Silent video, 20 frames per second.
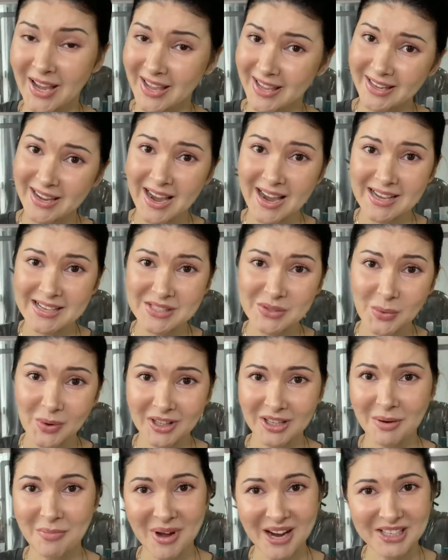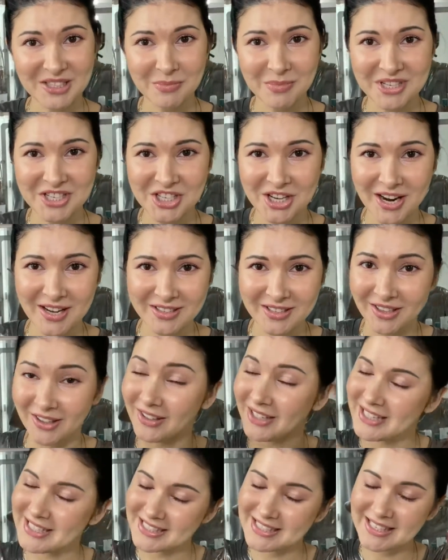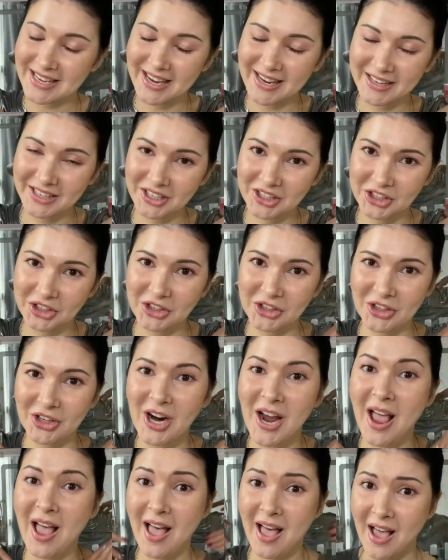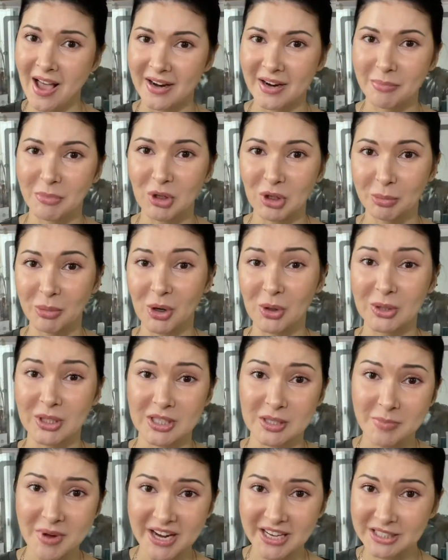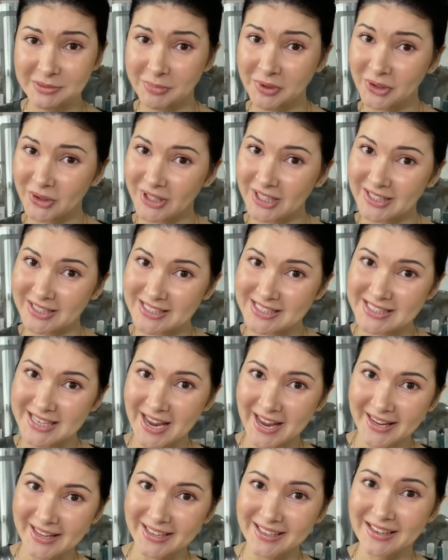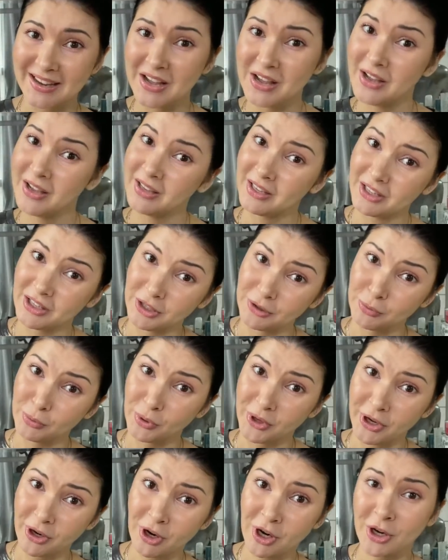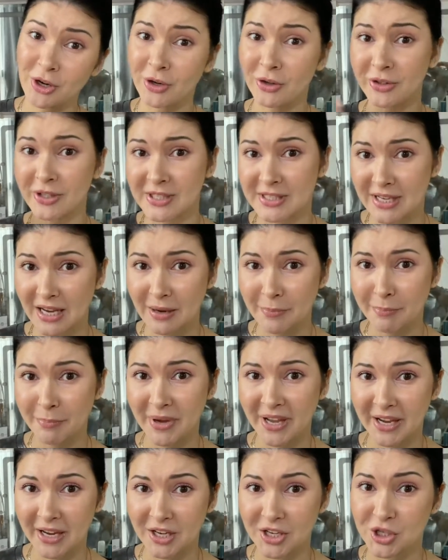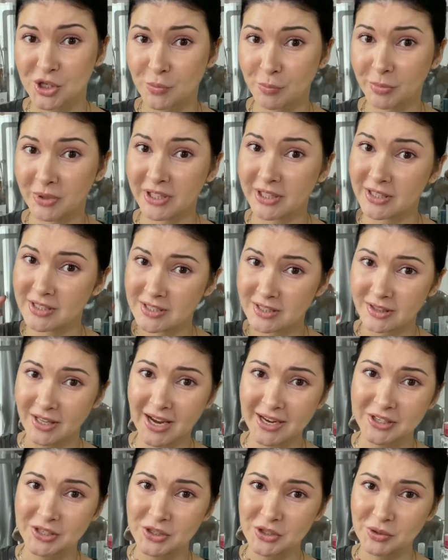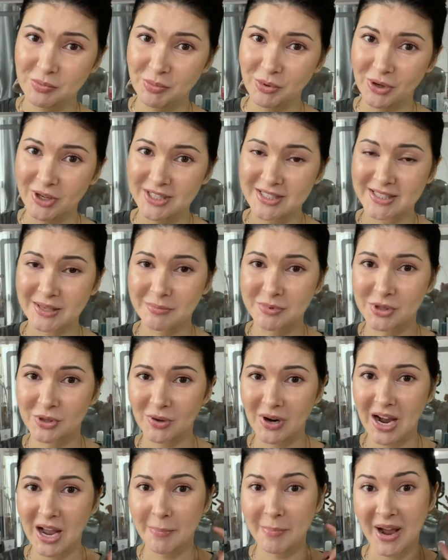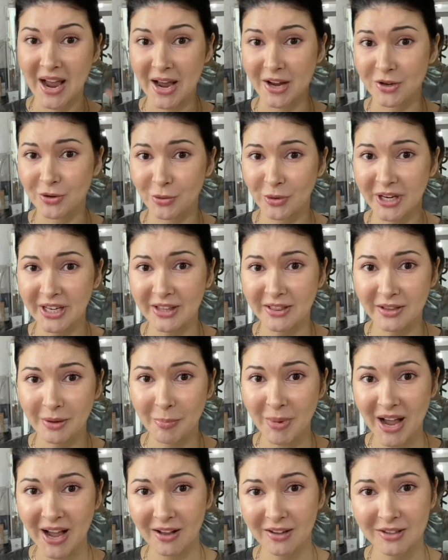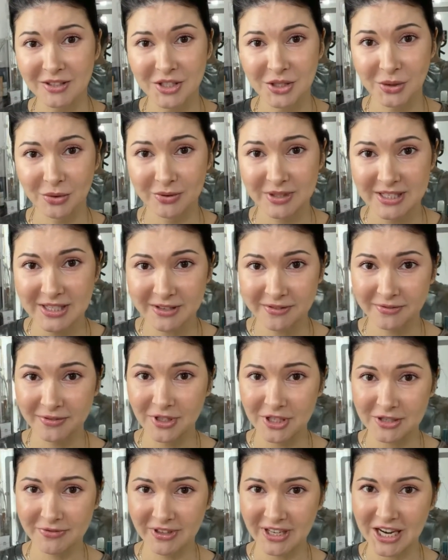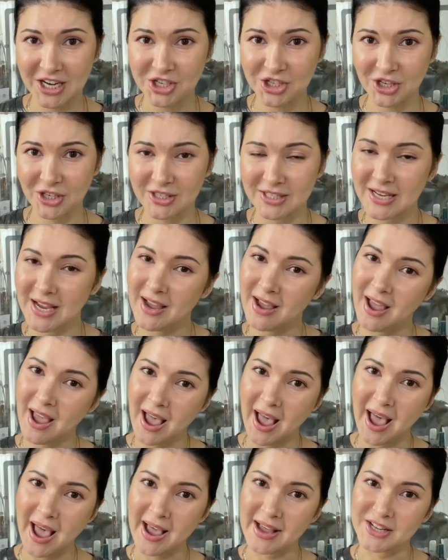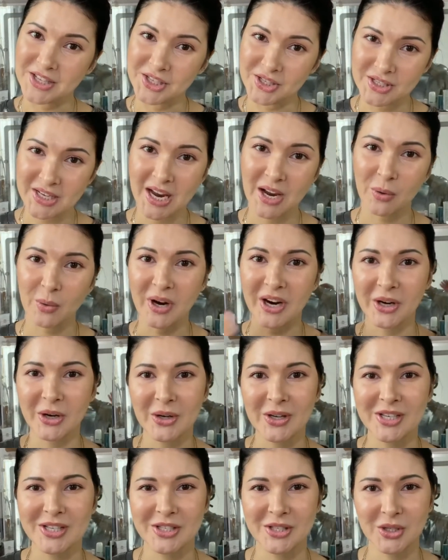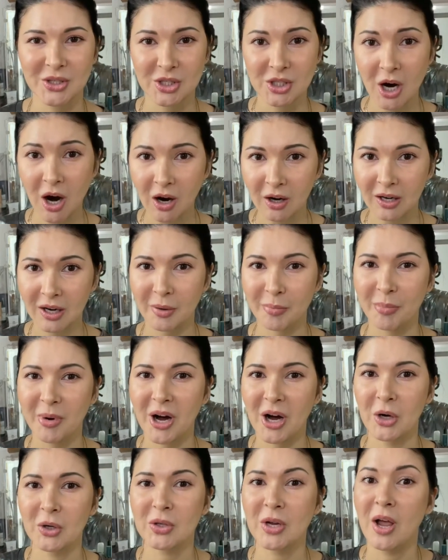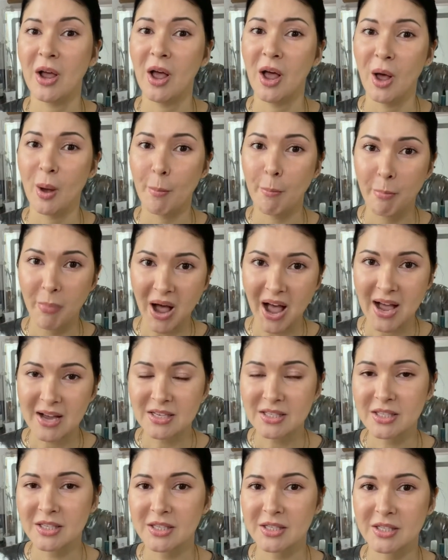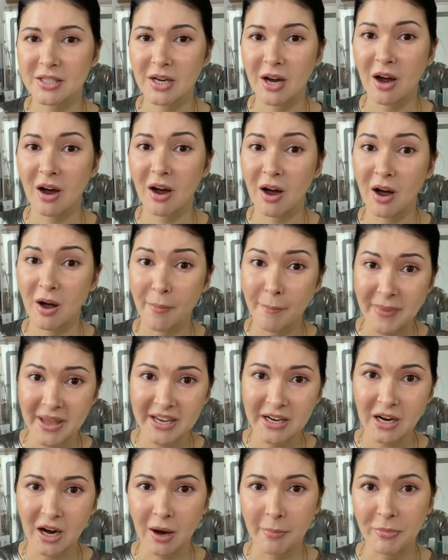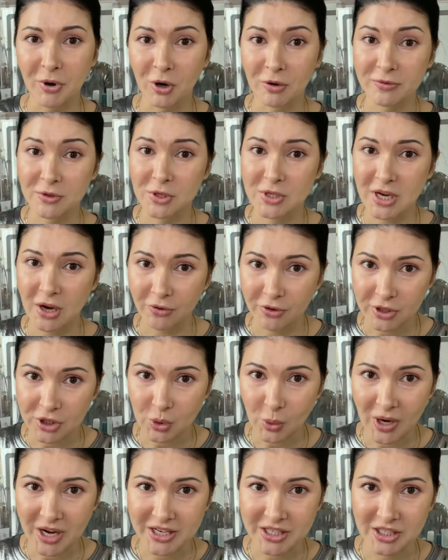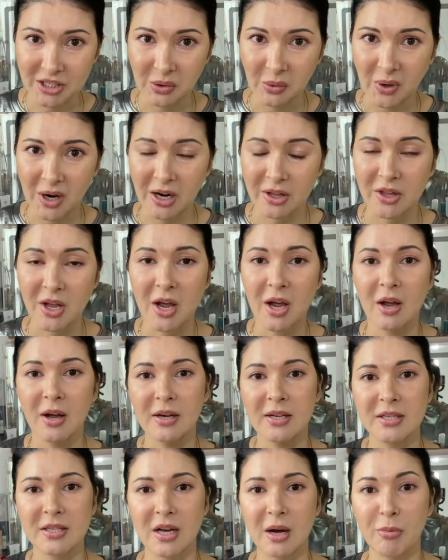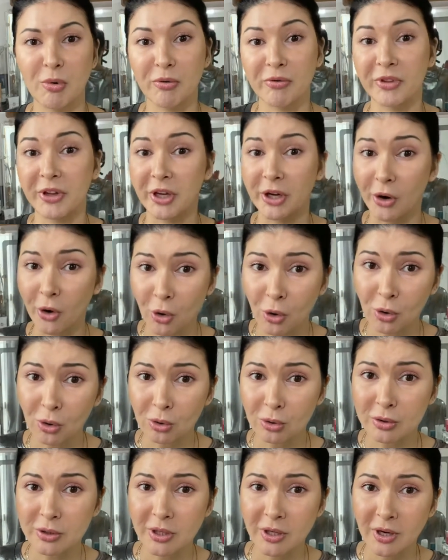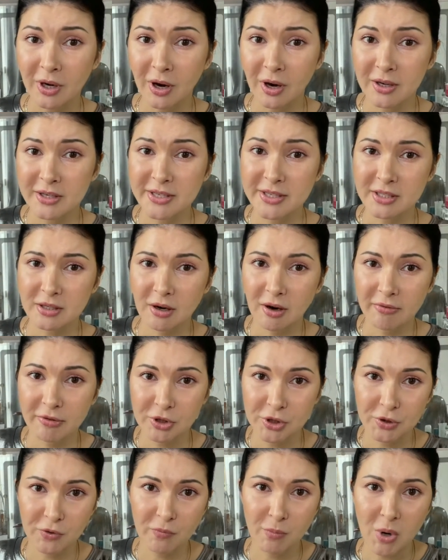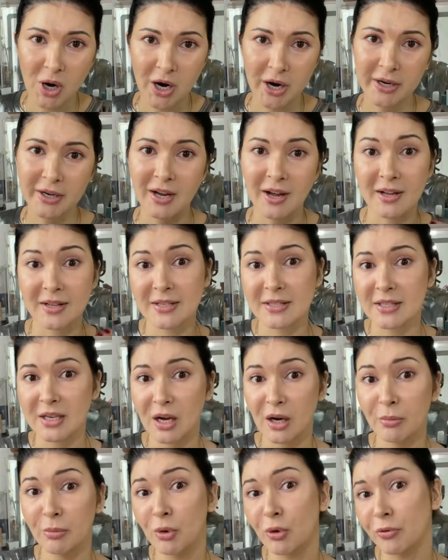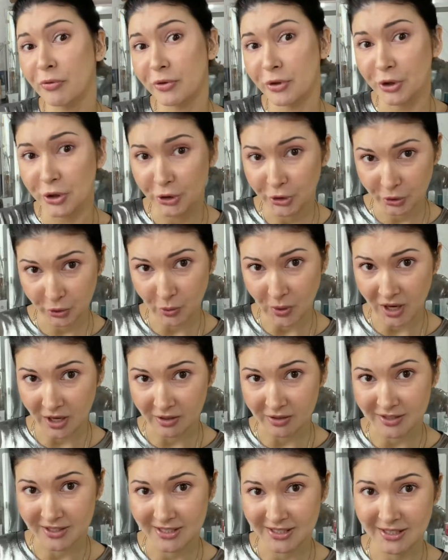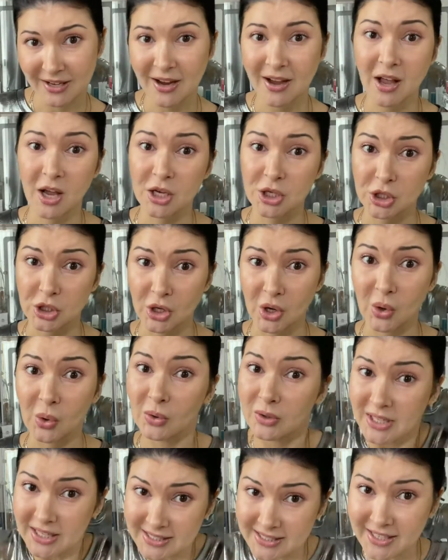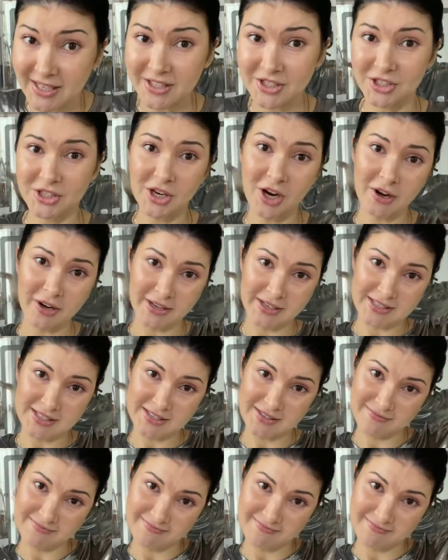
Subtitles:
Hey guys, welcome back to my channel. It's Katty here and I'm all about cosmetics, beauty and aesthetic. If we are on the same page, please like to support, subscribe and ring the bell to receive notifications. And today we are going to talk about best makeup of 2021. Some of the old discoveries of mine and some of new ones. So let's get started.